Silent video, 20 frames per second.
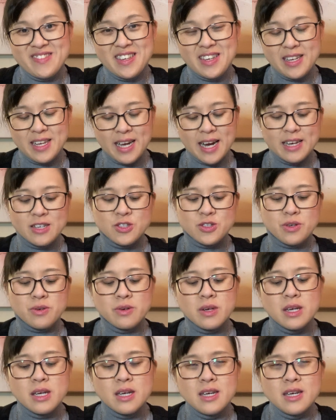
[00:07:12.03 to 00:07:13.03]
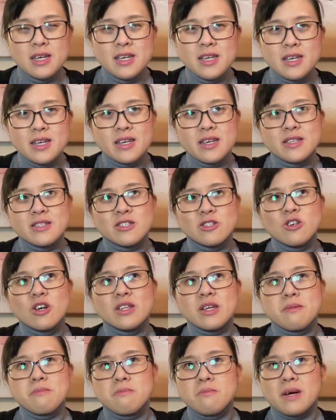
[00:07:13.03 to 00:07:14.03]
Okay, so it's not
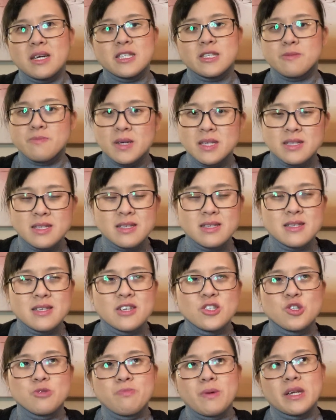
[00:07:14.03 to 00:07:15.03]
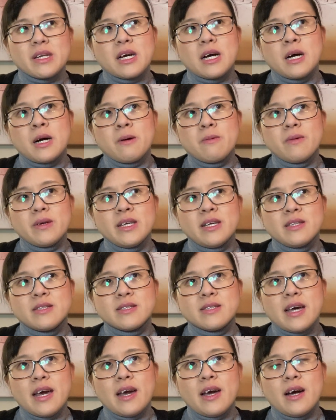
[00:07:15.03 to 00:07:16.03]
a must as such, but
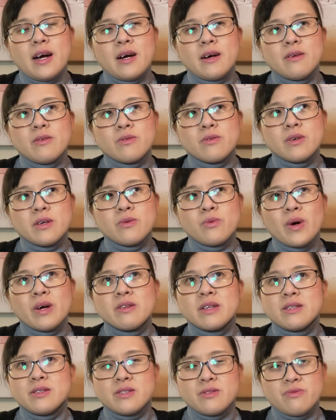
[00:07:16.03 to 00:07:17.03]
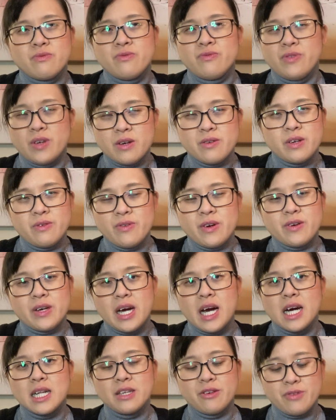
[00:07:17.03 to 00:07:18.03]
it's very, very
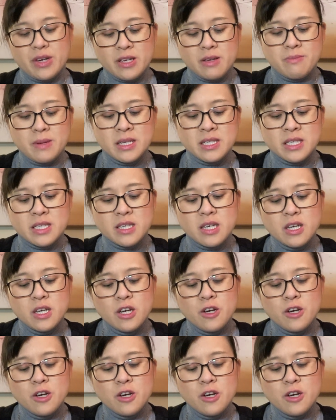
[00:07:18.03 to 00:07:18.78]
highly recommended.